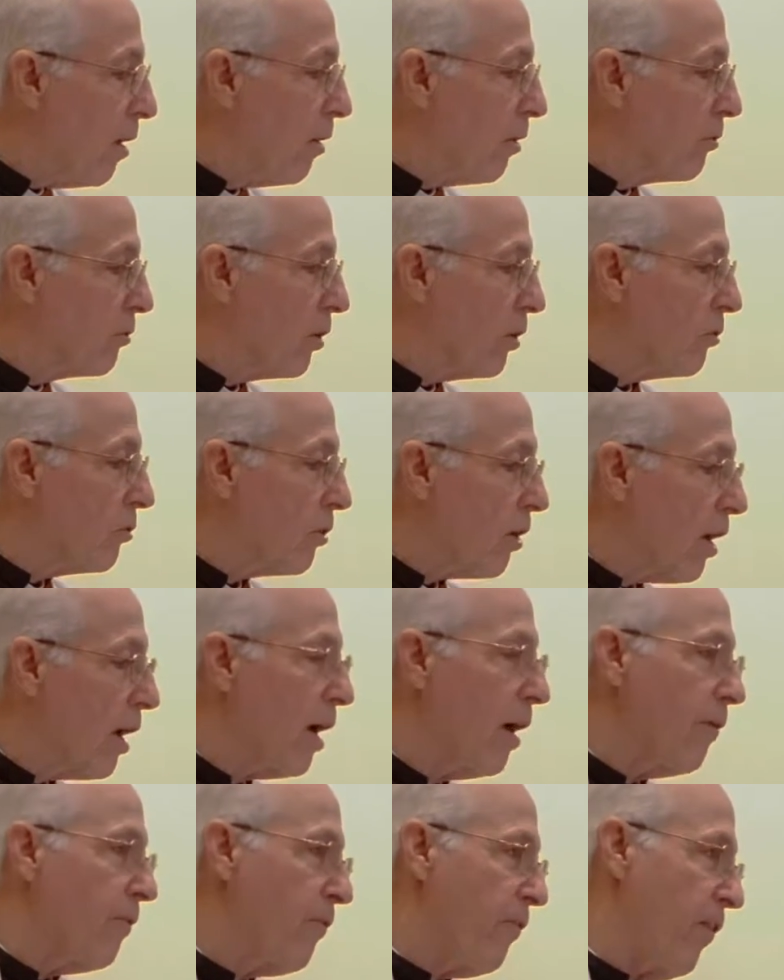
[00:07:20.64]
calls us to
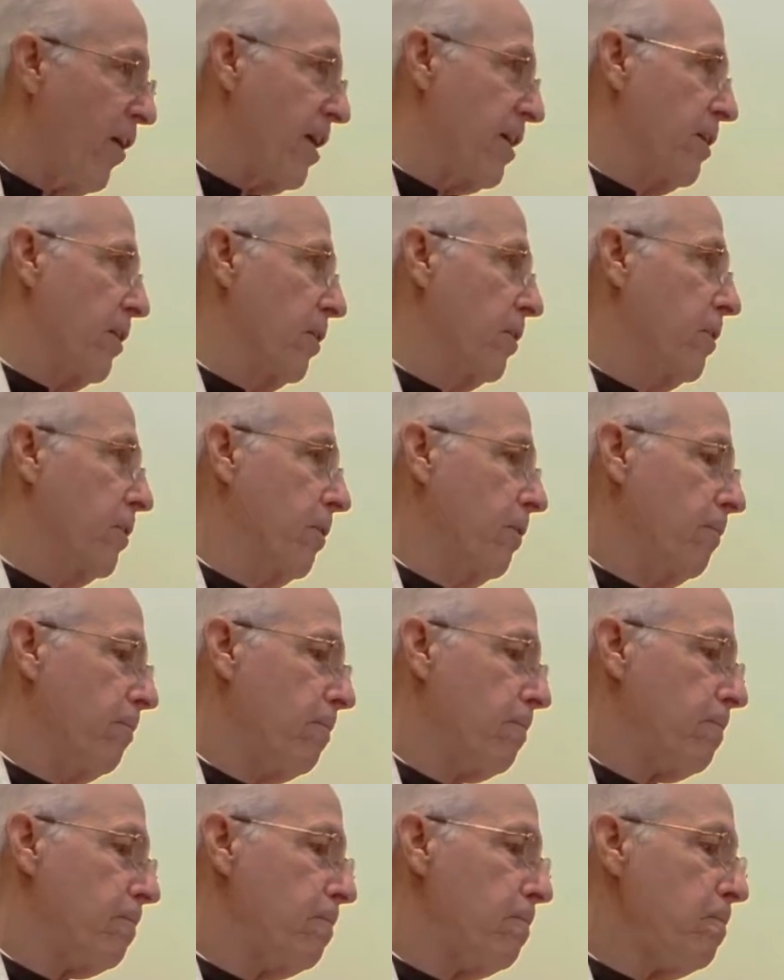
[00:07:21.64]
have faith,
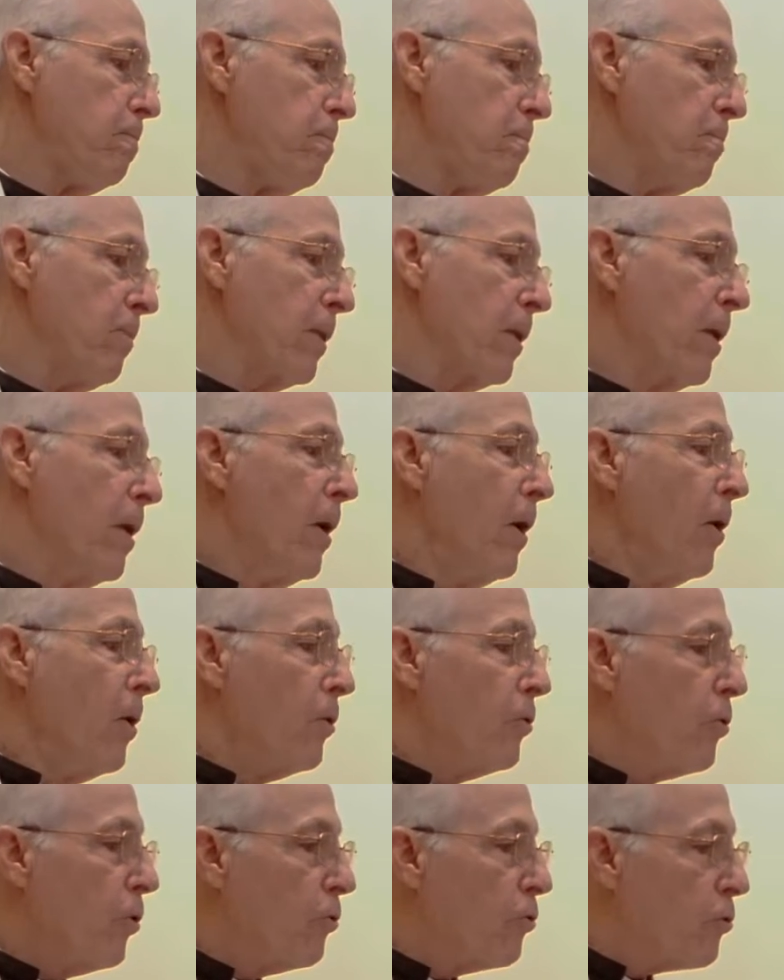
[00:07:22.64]

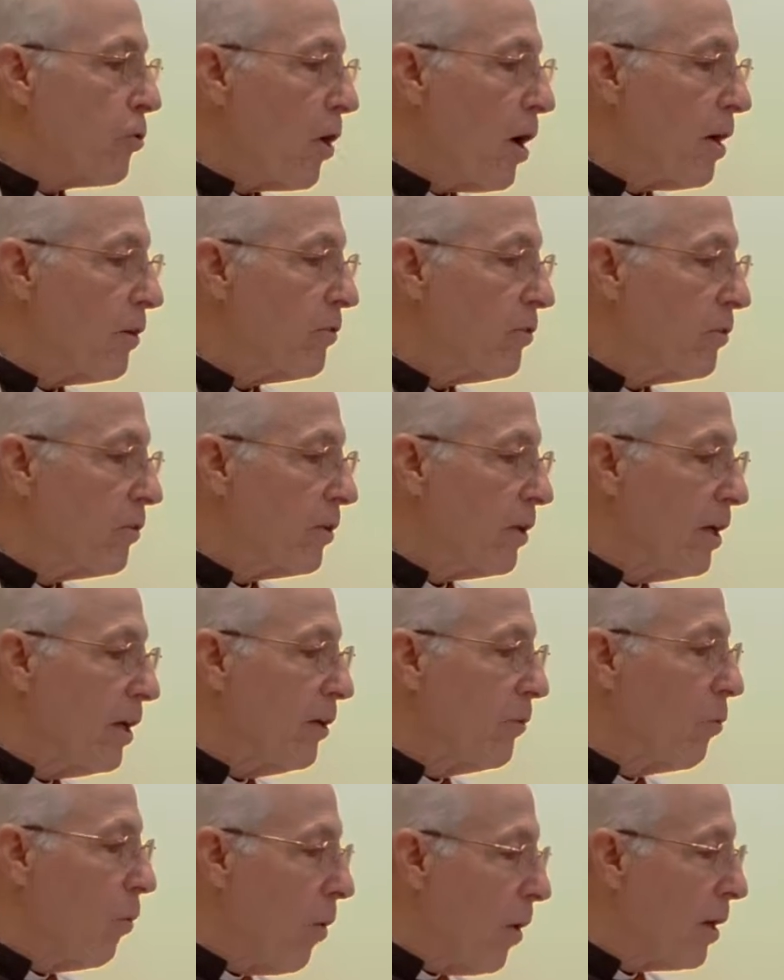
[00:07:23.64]
to trust
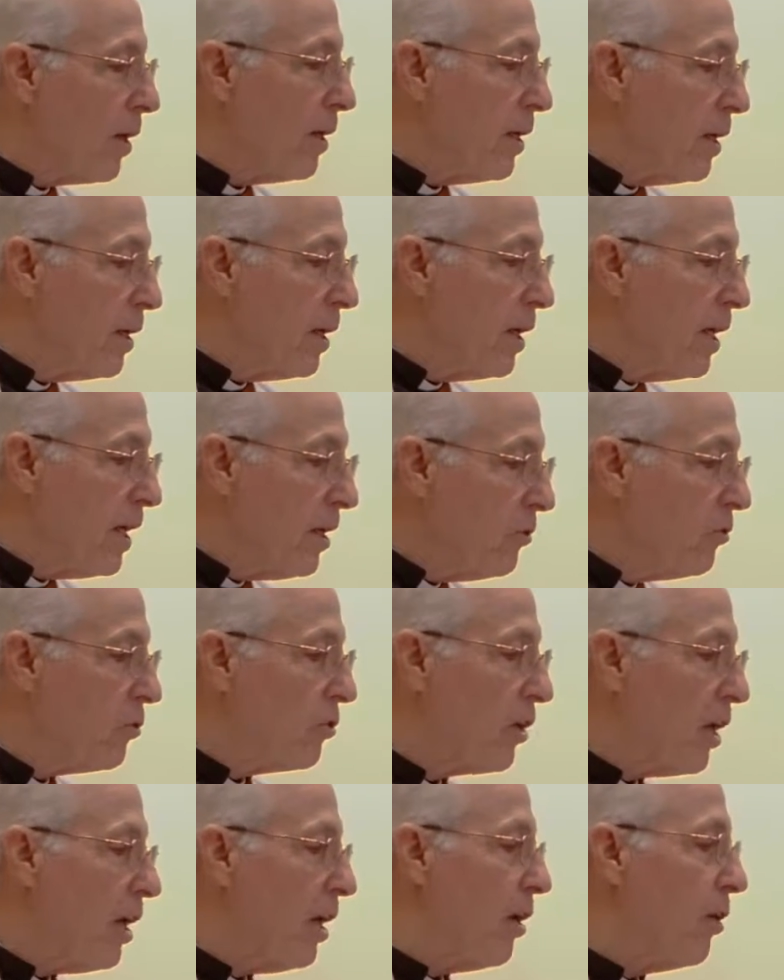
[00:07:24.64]
in what he
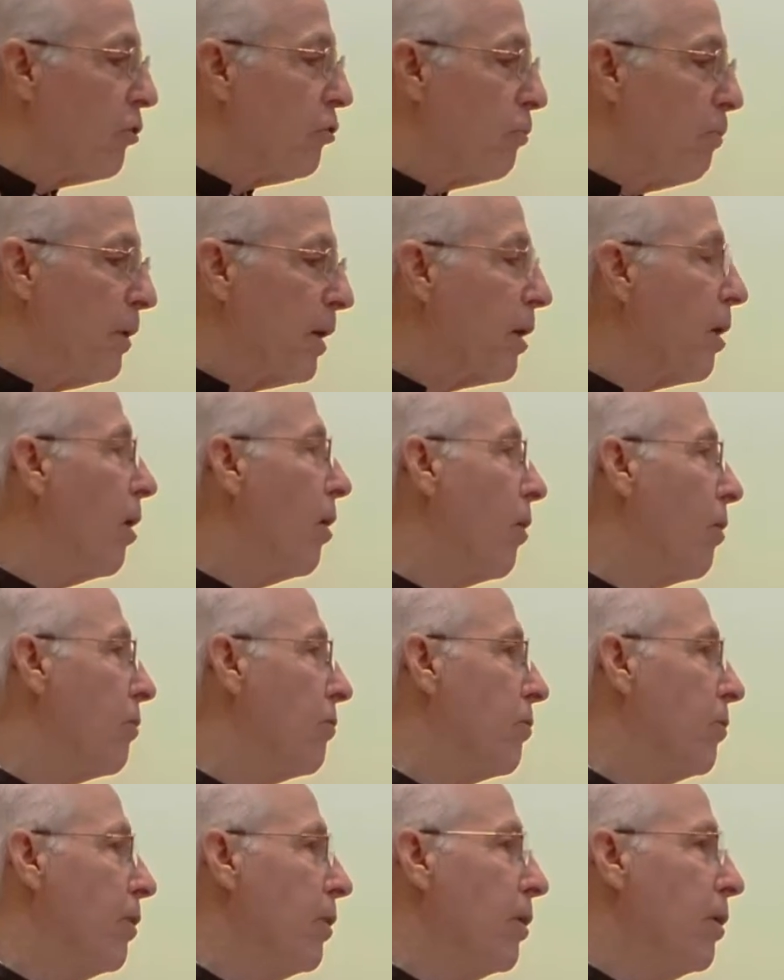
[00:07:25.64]
says
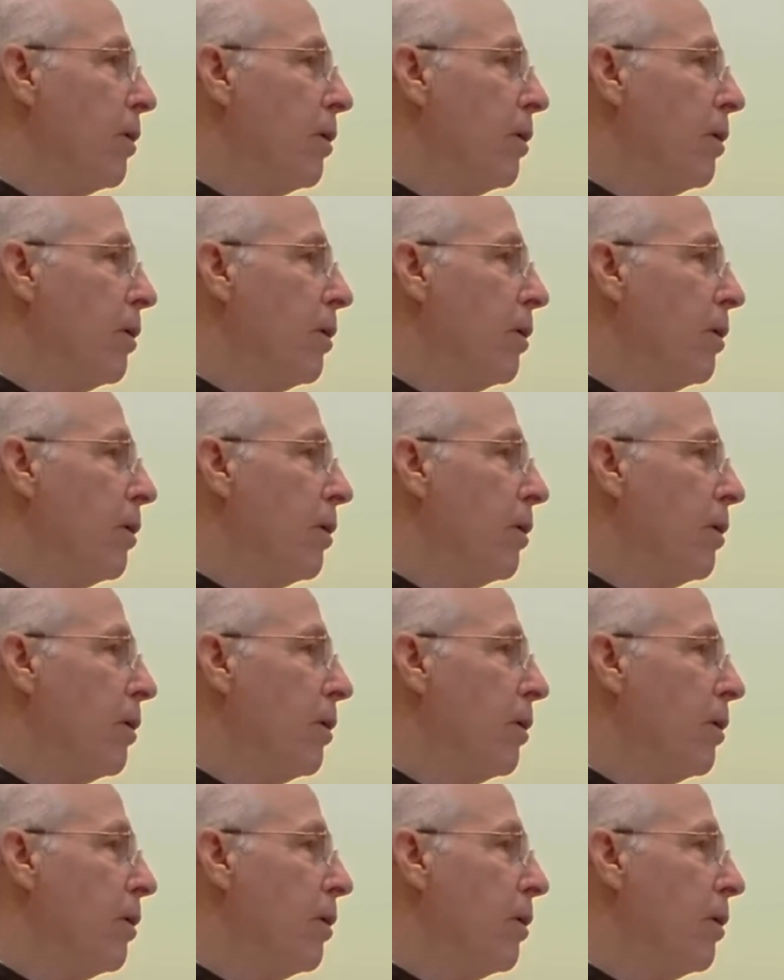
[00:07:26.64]
because